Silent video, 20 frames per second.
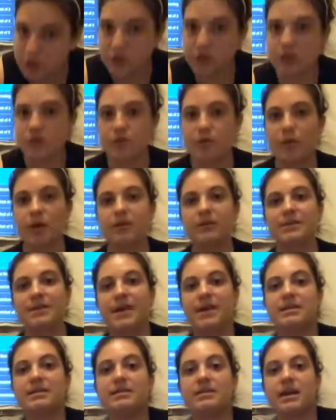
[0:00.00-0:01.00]
do this for about
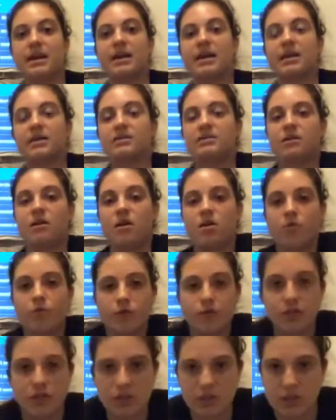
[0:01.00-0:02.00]
10 seconds,
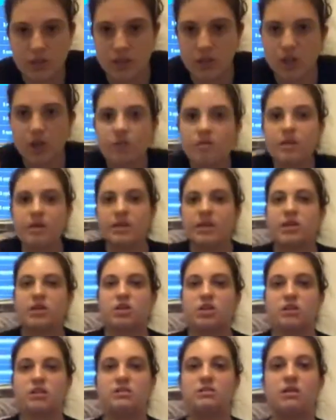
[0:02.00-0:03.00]
which determine that
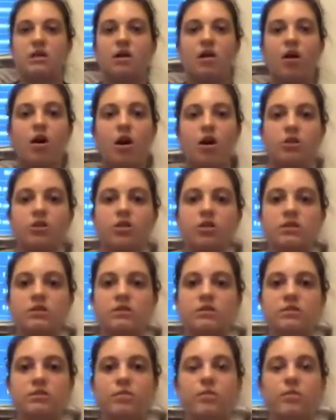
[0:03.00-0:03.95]
she is unconscious.